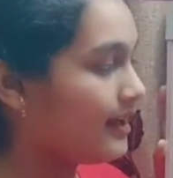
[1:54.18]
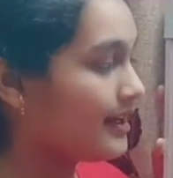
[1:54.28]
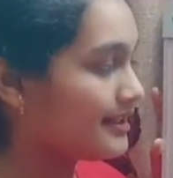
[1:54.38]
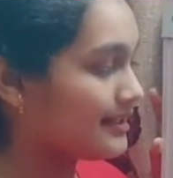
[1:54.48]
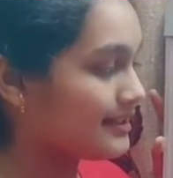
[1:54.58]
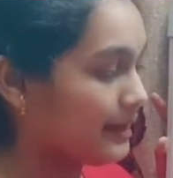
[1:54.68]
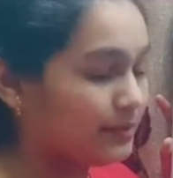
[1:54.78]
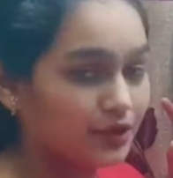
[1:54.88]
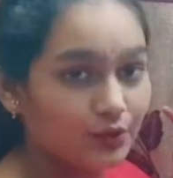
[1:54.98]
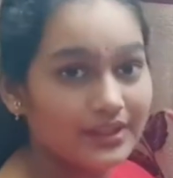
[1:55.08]
since 9
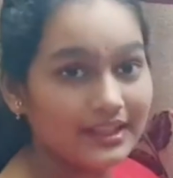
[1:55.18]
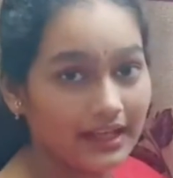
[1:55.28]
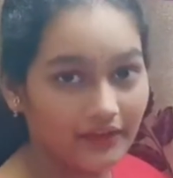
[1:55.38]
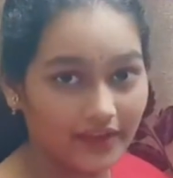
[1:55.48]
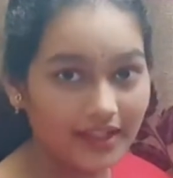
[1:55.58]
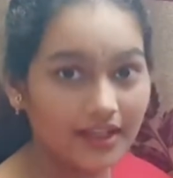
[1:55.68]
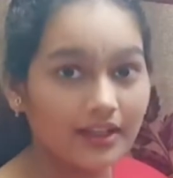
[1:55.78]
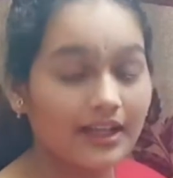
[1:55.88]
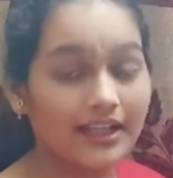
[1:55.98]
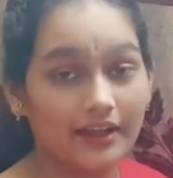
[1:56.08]
plus 2 is 11,
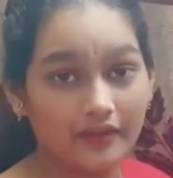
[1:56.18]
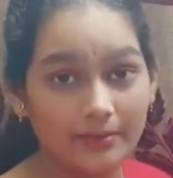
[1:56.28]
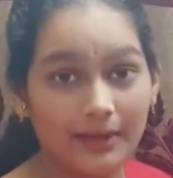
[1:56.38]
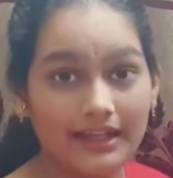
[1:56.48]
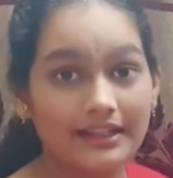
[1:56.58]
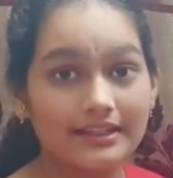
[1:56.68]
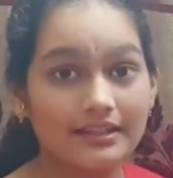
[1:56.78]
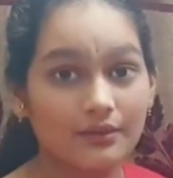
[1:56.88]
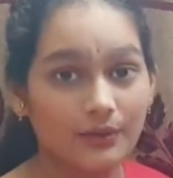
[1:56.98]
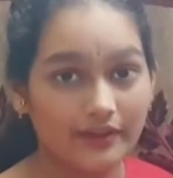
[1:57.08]

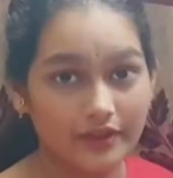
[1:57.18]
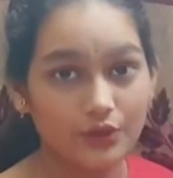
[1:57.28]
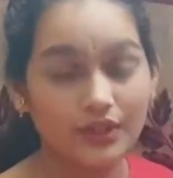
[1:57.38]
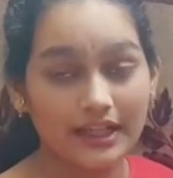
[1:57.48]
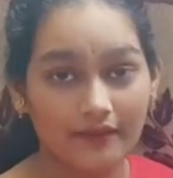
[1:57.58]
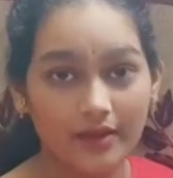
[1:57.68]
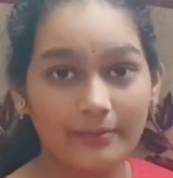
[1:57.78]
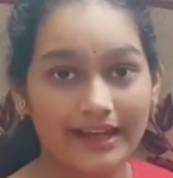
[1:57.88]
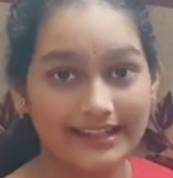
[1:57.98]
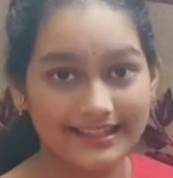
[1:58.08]
we have to do 11
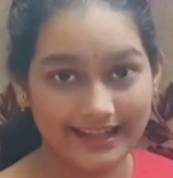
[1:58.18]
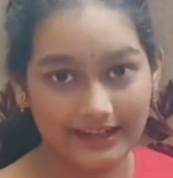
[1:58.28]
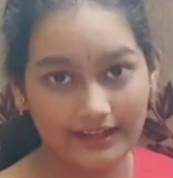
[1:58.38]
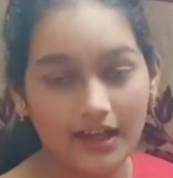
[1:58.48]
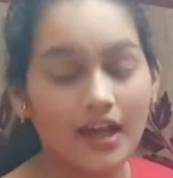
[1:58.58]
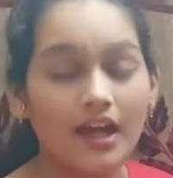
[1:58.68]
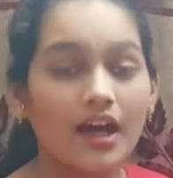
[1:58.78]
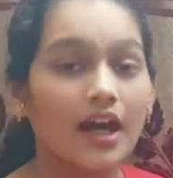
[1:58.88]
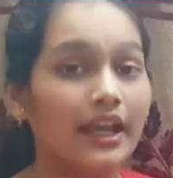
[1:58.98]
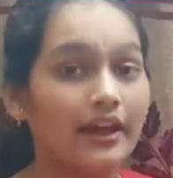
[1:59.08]
minus 10.
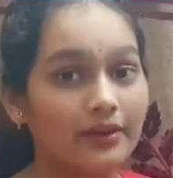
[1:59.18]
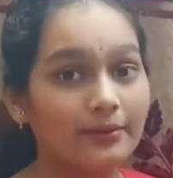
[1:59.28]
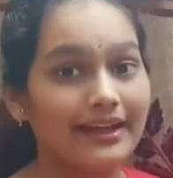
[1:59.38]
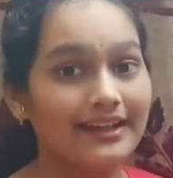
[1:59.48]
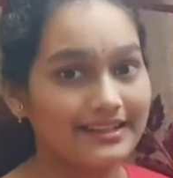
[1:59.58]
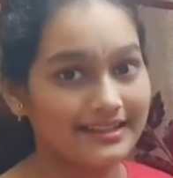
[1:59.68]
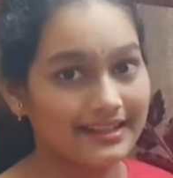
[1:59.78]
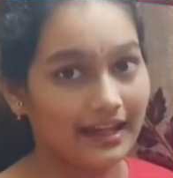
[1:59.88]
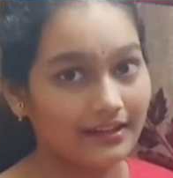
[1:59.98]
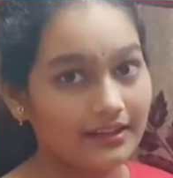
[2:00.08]
11 minus
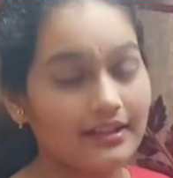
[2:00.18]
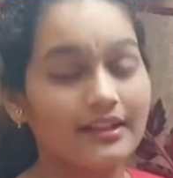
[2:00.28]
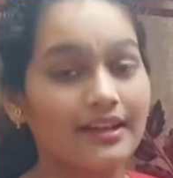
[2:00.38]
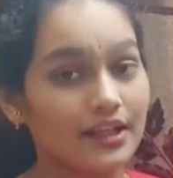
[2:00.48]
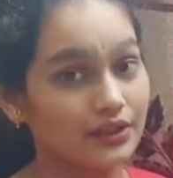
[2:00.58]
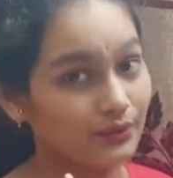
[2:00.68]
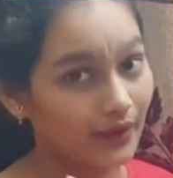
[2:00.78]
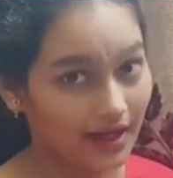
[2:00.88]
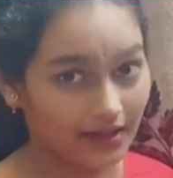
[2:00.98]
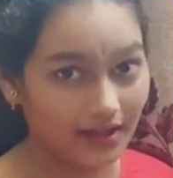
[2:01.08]
10 is
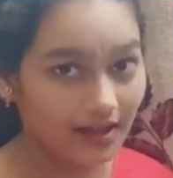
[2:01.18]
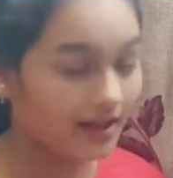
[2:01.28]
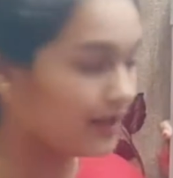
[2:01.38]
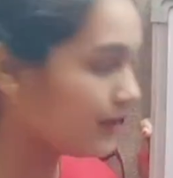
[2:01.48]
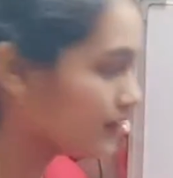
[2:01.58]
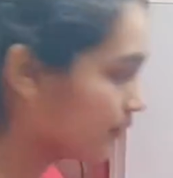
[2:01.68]
1. So